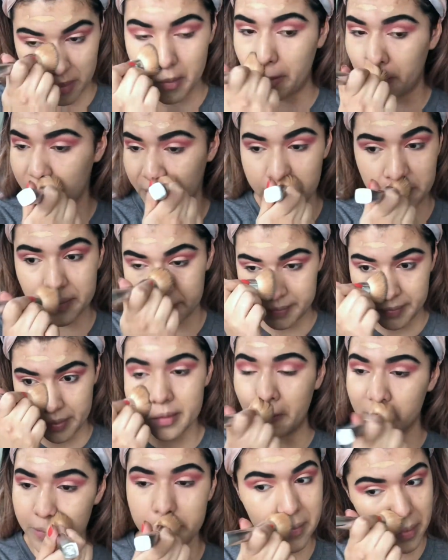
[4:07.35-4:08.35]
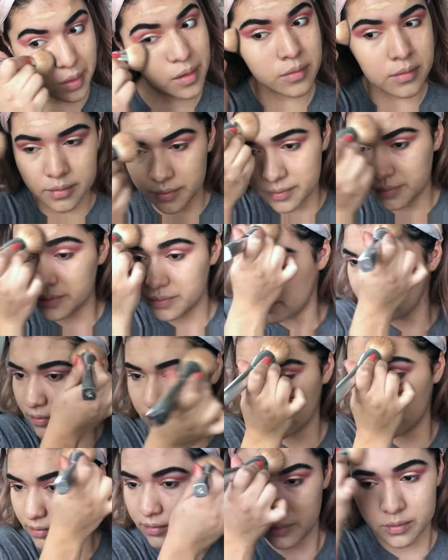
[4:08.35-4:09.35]
really smearing, but I like to pounce it
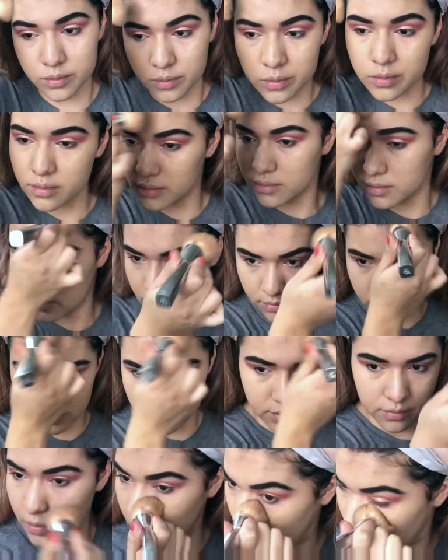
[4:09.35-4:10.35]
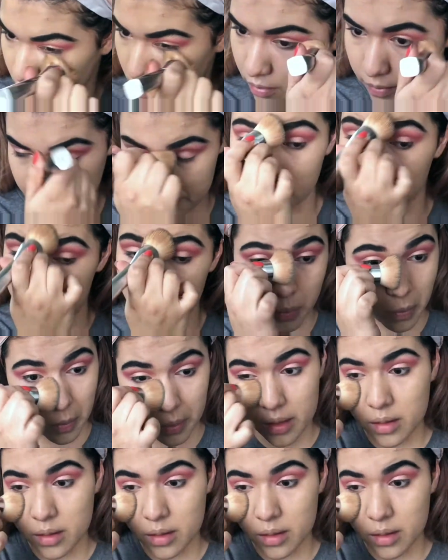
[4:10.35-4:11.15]
on everywhere to get good coverage, and